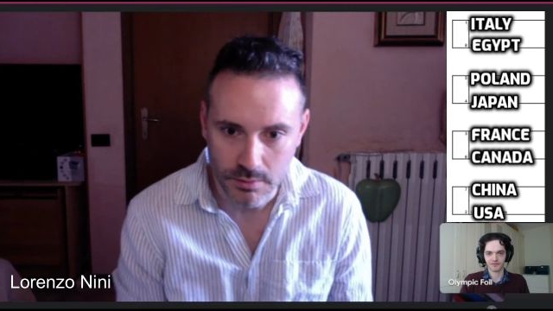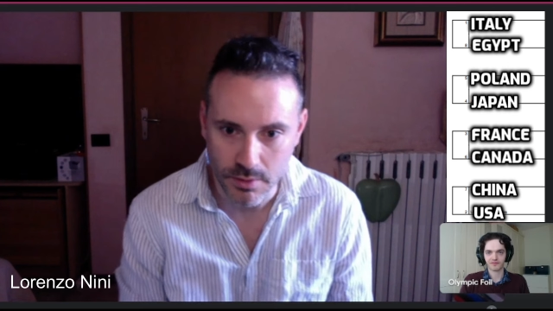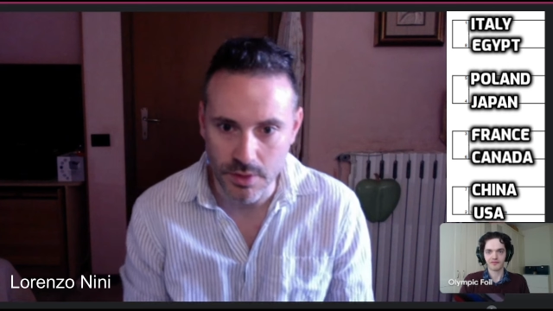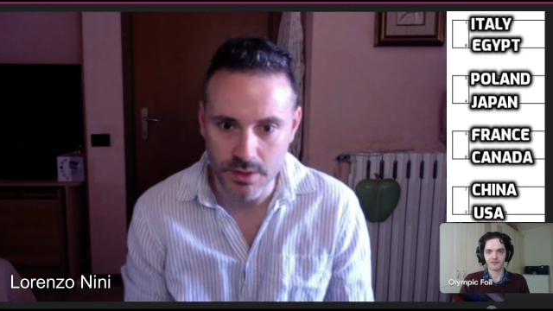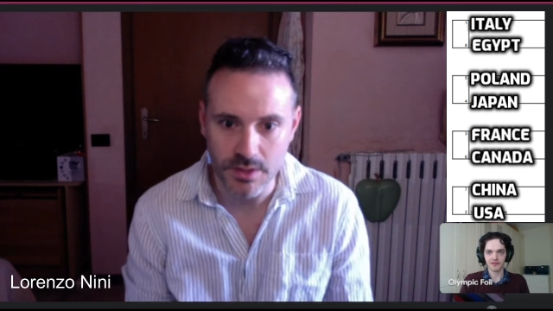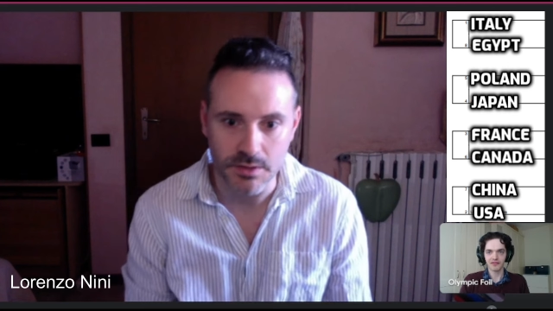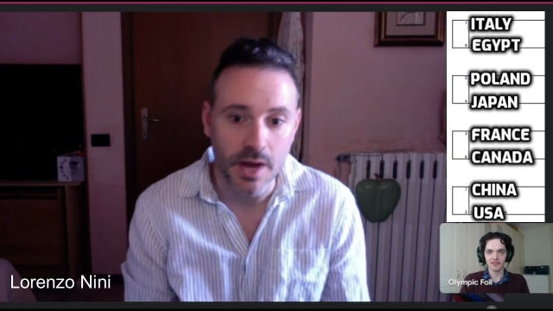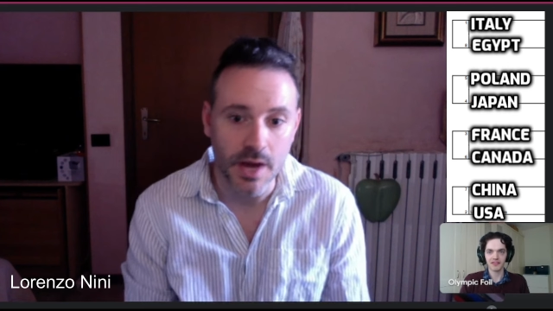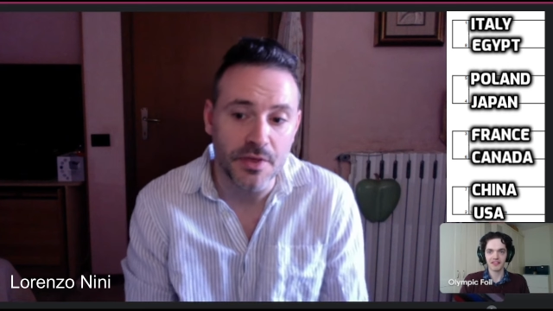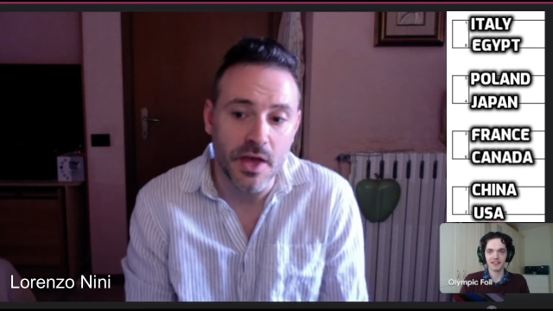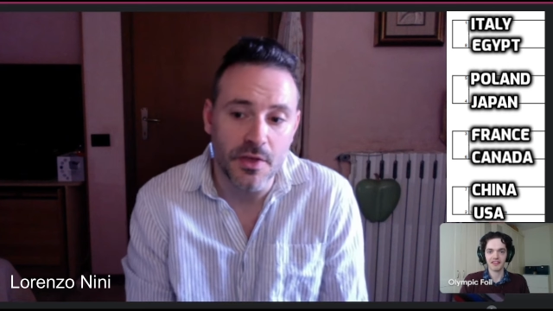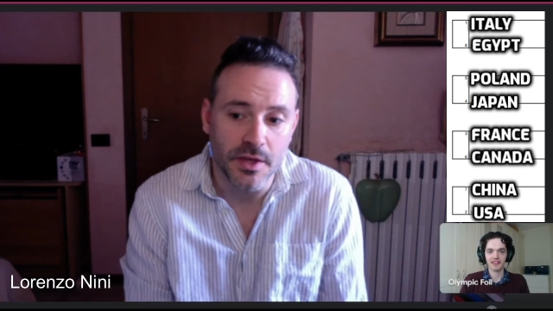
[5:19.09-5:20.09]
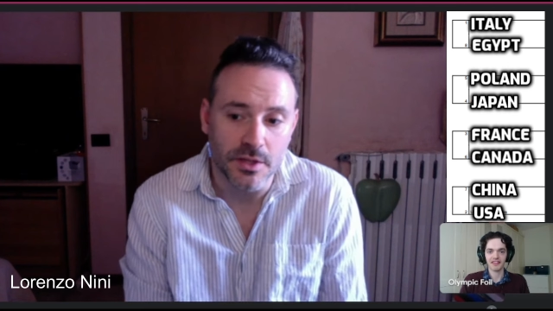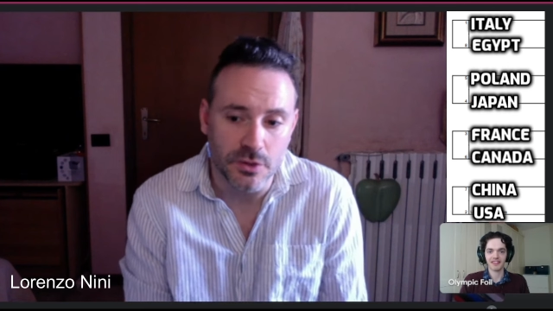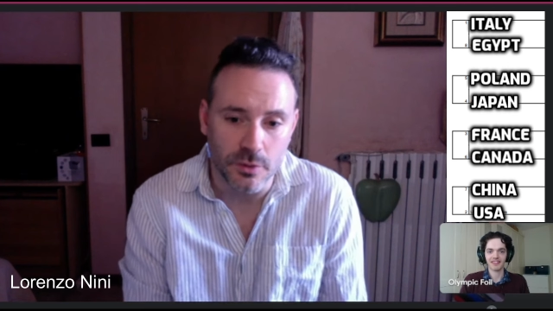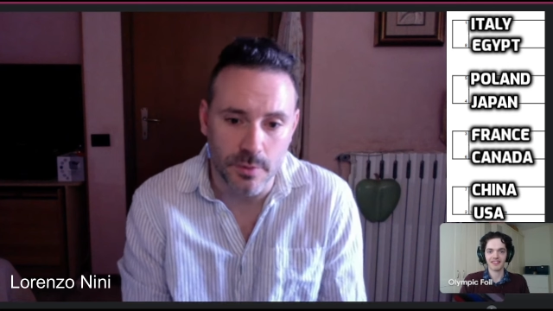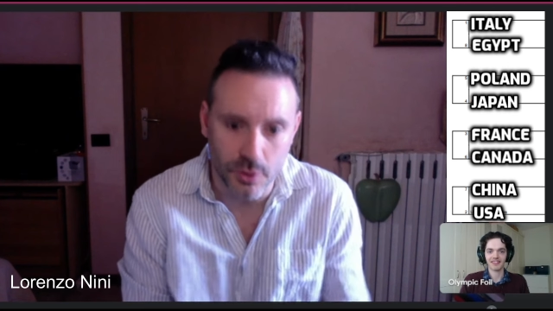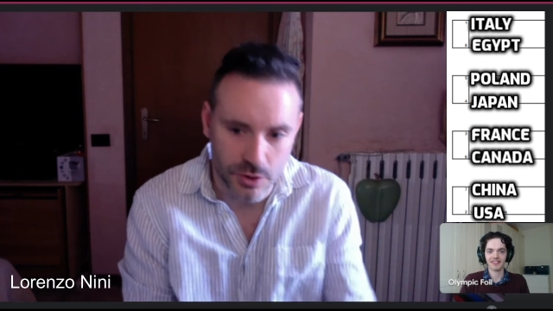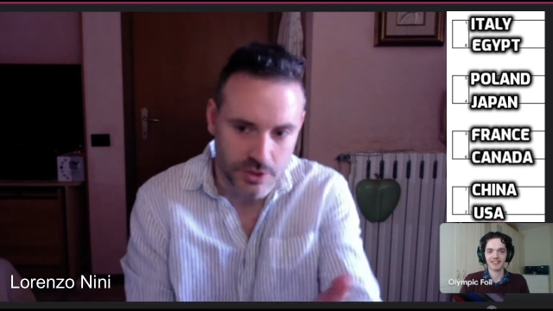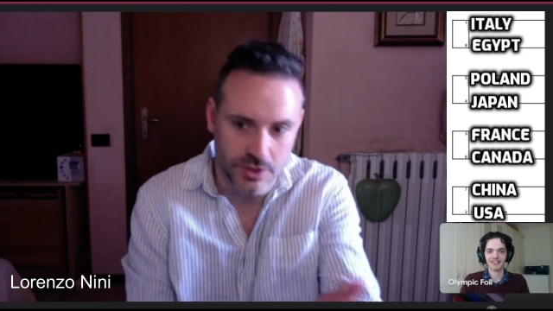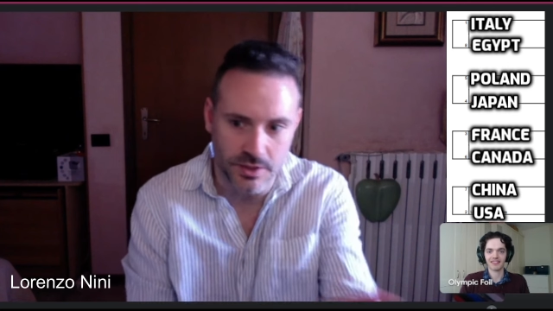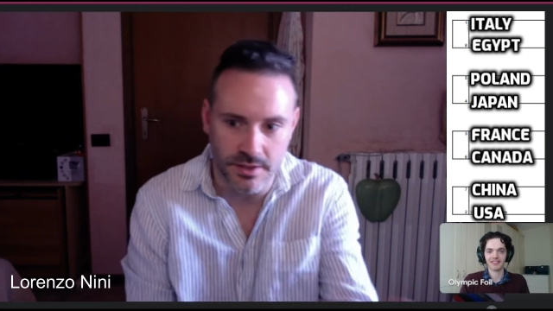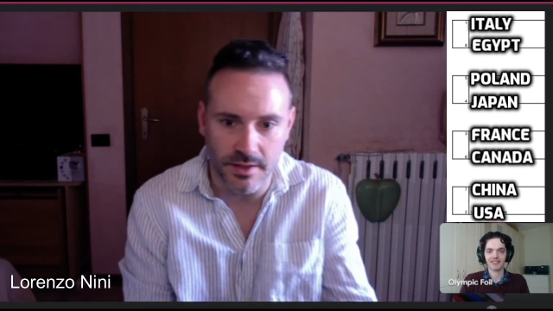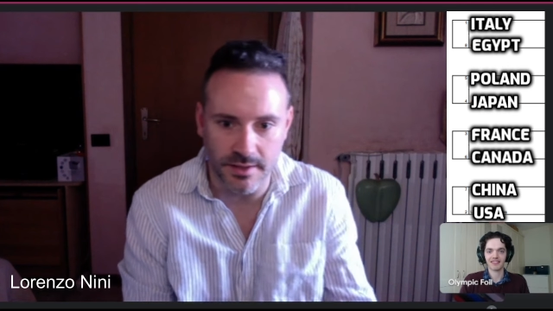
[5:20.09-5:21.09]
We're gonna see. I think so because
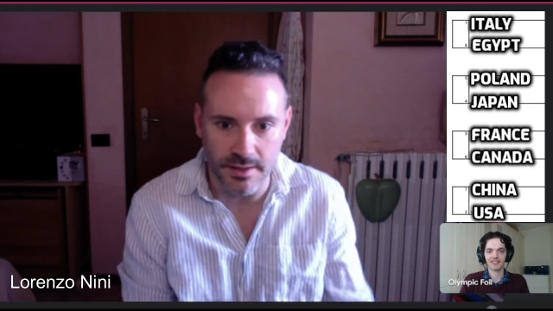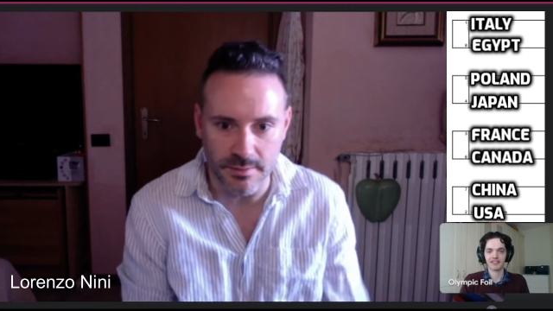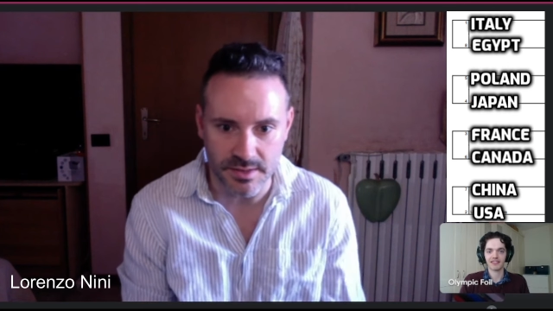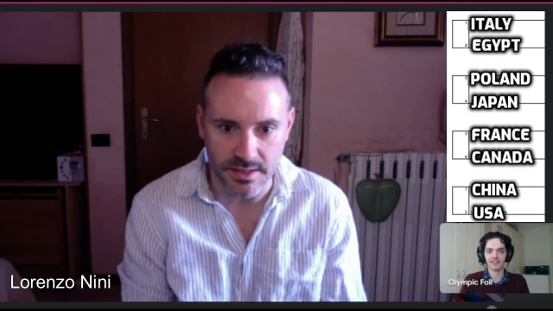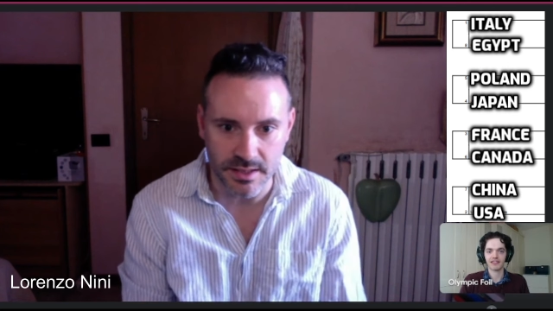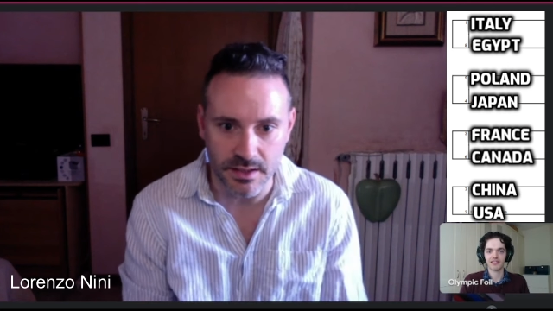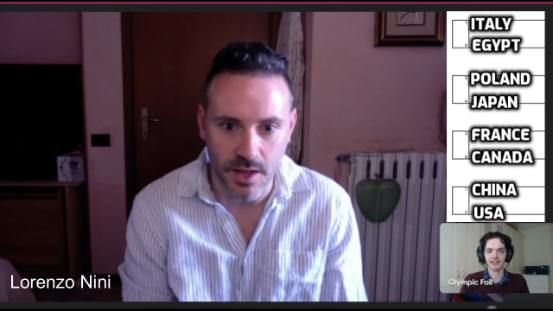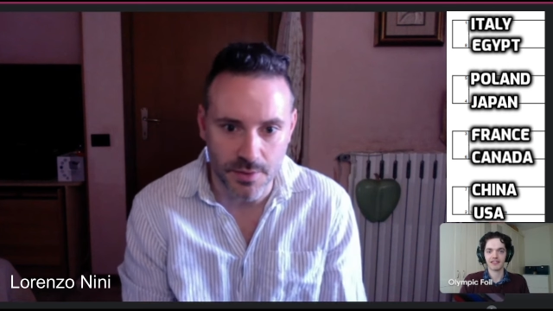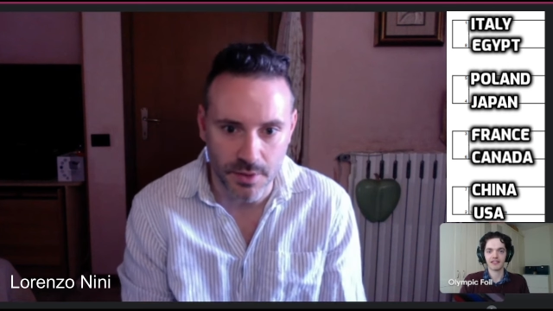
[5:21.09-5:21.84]
she's in the team still.